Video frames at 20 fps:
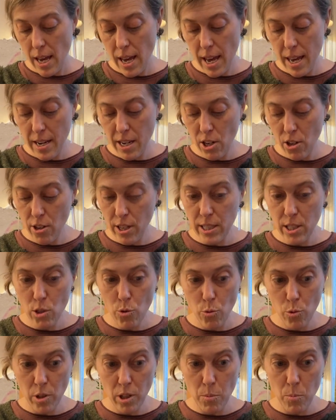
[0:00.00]
and it creates a
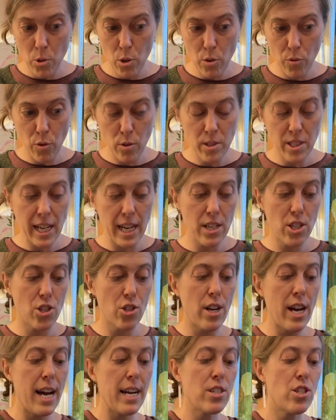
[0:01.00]
really beautiful
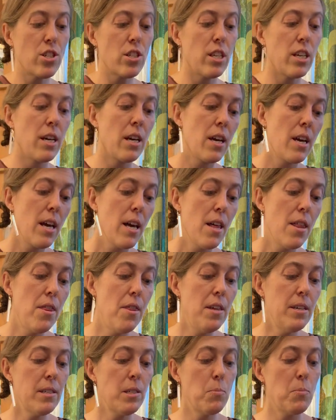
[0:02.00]
texture. Actually,
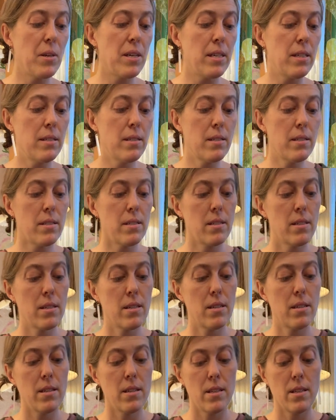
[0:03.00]
this piece,
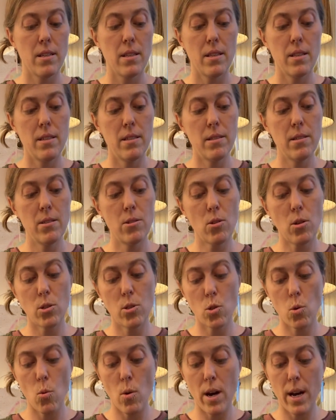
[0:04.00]
this is all
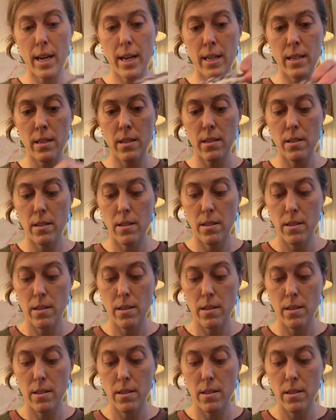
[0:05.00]
twined.